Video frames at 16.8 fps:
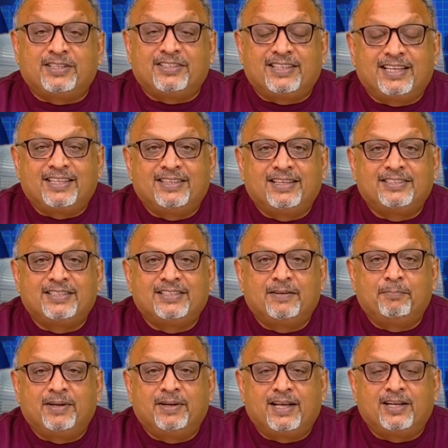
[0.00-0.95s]
see this as a
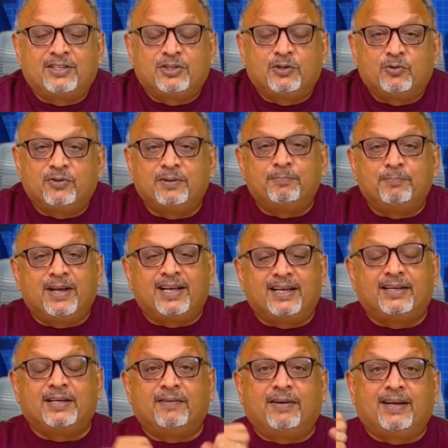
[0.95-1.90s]
potential
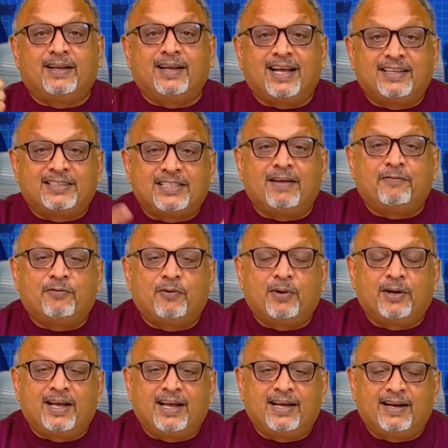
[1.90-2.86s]
repeat of the
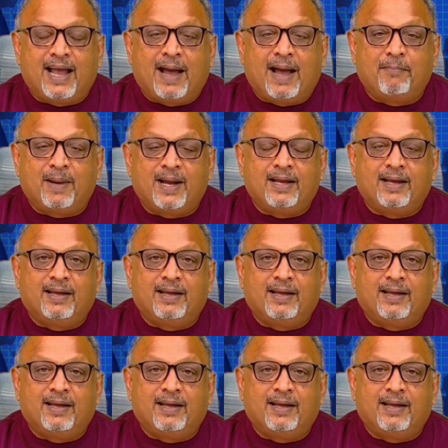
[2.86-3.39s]
1948 Nakba,